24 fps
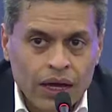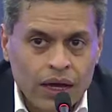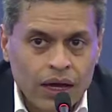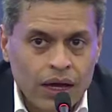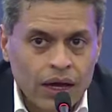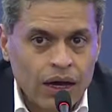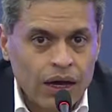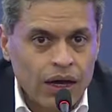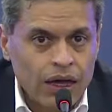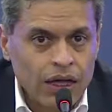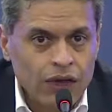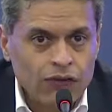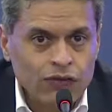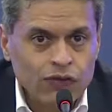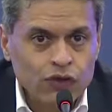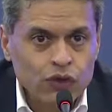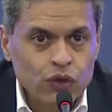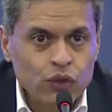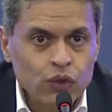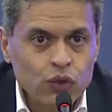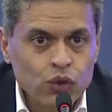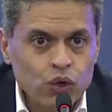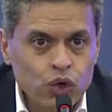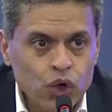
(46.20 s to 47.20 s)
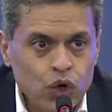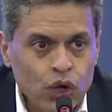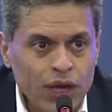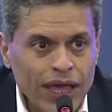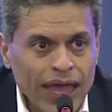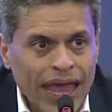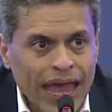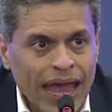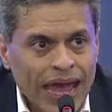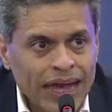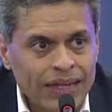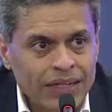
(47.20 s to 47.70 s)
Uh, if you look
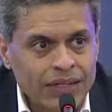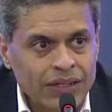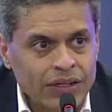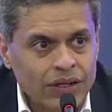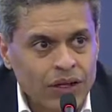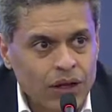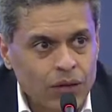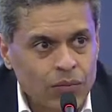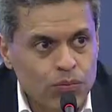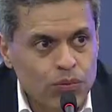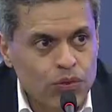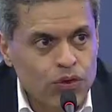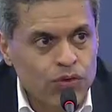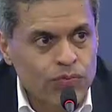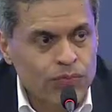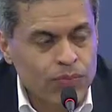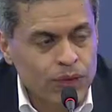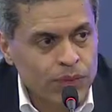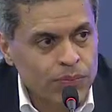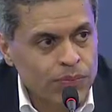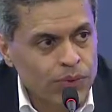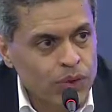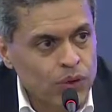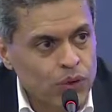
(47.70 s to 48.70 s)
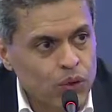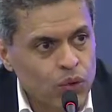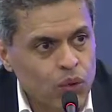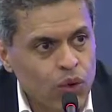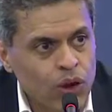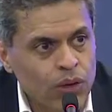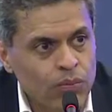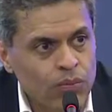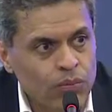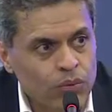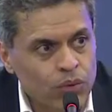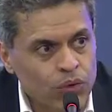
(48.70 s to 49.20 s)
at the number of people who
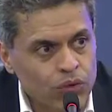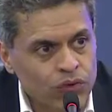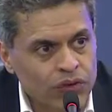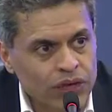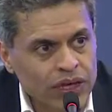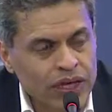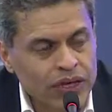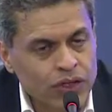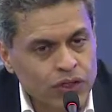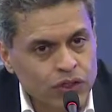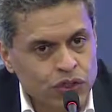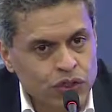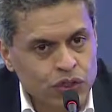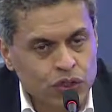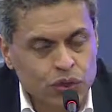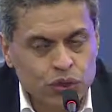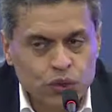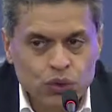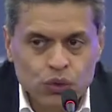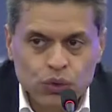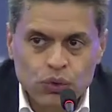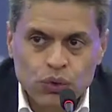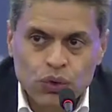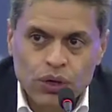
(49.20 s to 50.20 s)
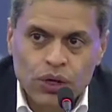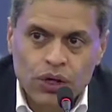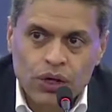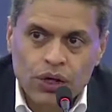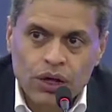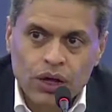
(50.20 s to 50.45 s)
are moving into